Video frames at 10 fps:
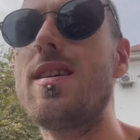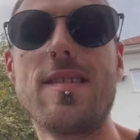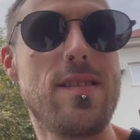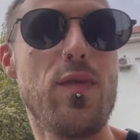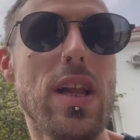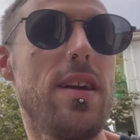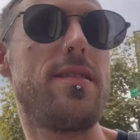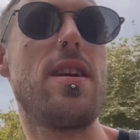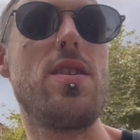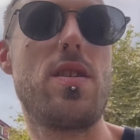
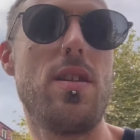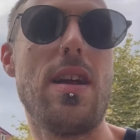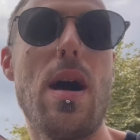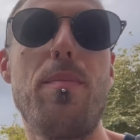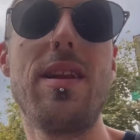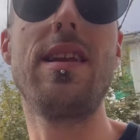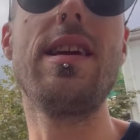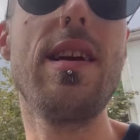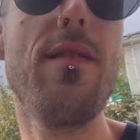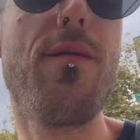civilization. I
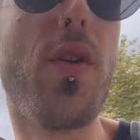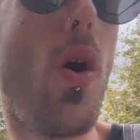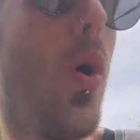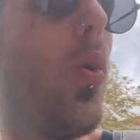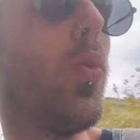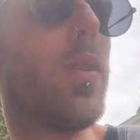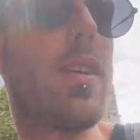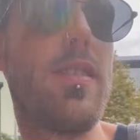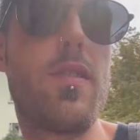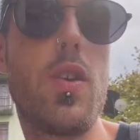believe the
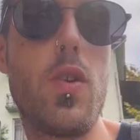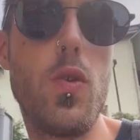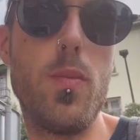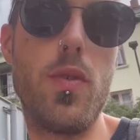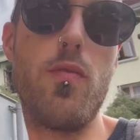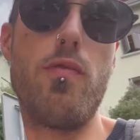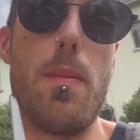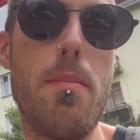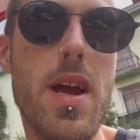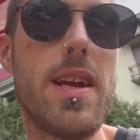oldest human
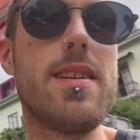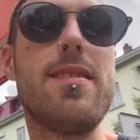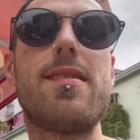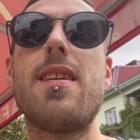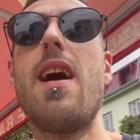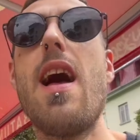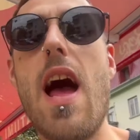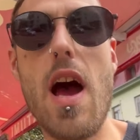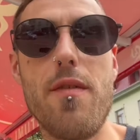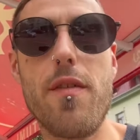remains
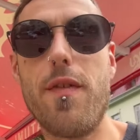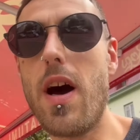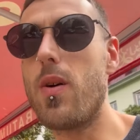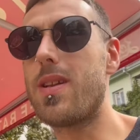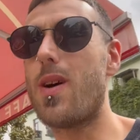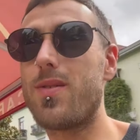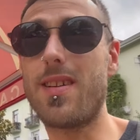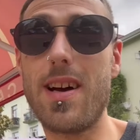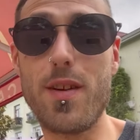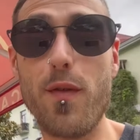ever found
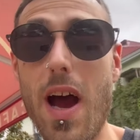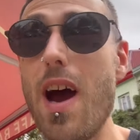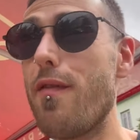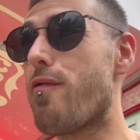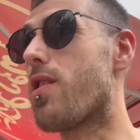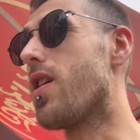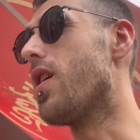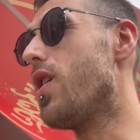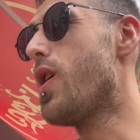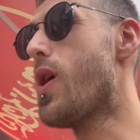outside of
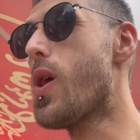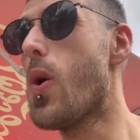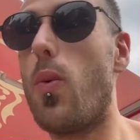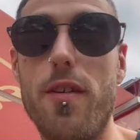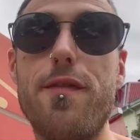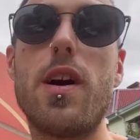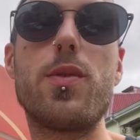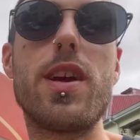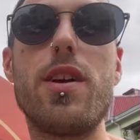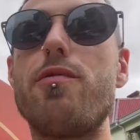Africa were
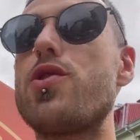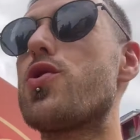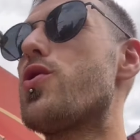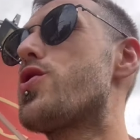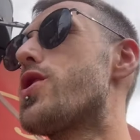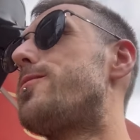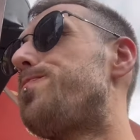found here in Georgia.